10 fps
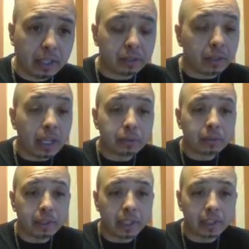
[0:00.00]
So that's
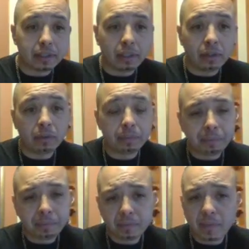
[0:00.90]
really nice.
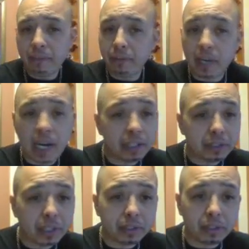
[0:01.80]
If you're a
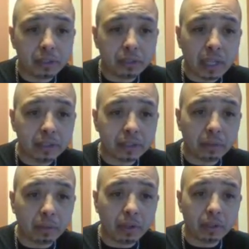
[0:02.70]
contractor, you're doing outside
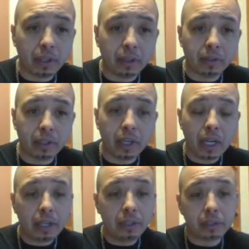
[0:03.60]
work, that
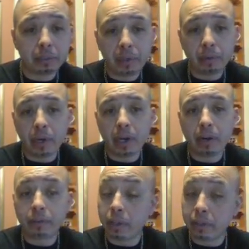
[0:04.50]
you should be aware
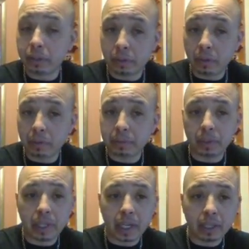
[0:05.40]
of thunderstorms or
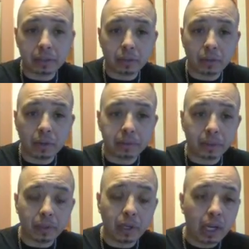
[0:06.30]
any kind of storms,
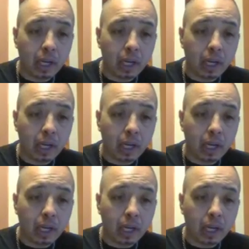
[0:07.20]
or